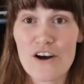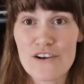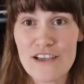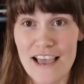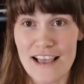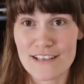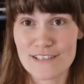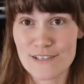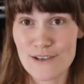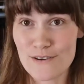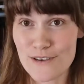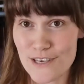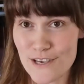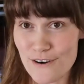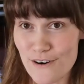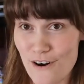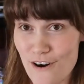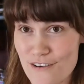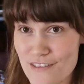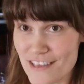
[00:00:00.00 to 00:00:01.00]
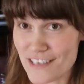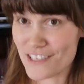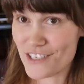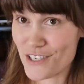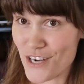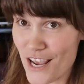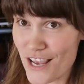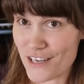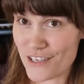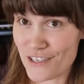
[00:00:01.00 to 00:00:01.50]
Okay, so here are the
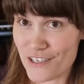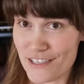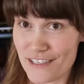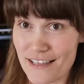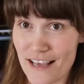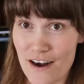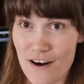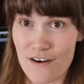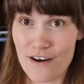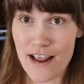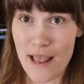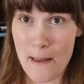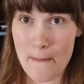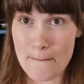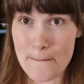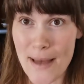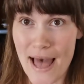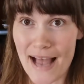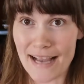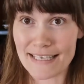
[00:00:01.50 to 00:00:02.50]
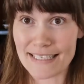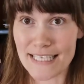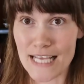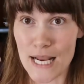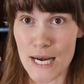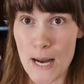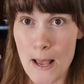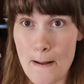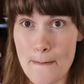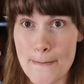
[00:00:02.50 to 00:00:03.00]
changes that are
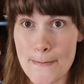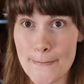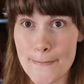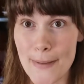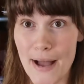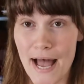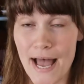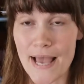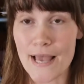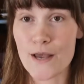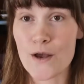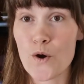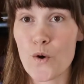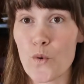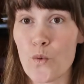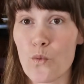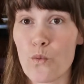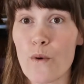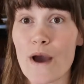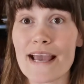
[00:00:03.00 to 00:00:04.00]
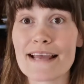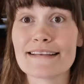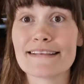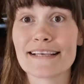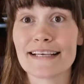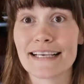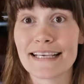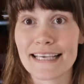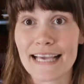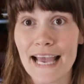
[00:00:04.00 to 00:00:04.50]
impacted by
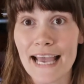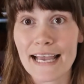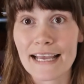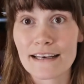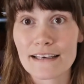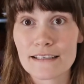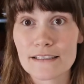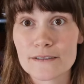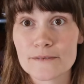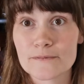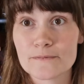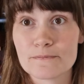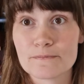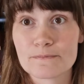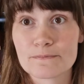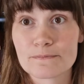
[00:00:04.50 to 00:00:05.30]
weight gain.